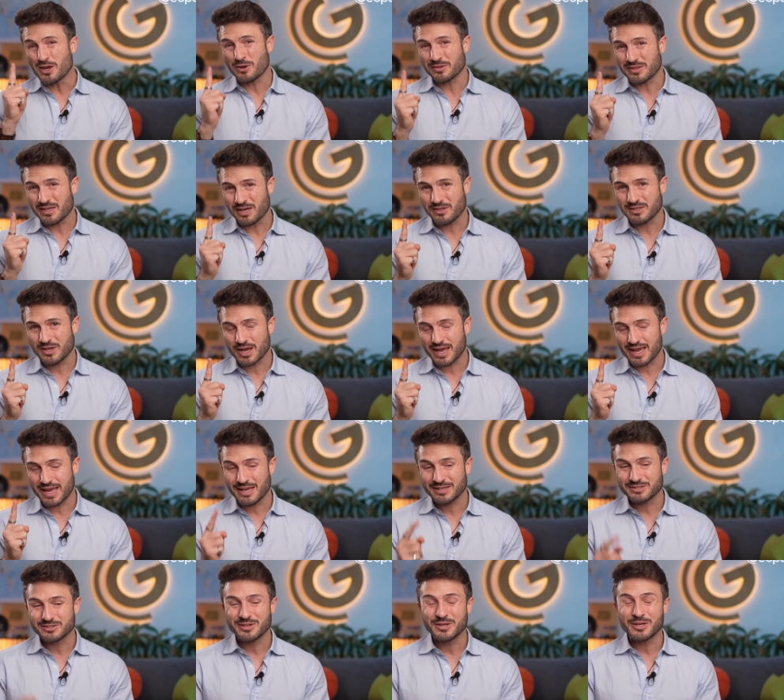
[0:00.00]
on the other
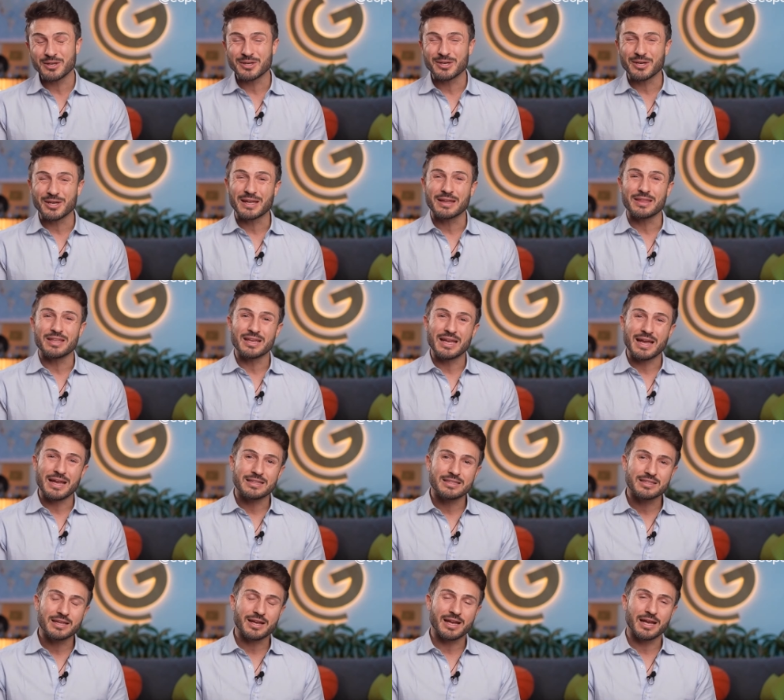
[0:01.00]
hand, indicates an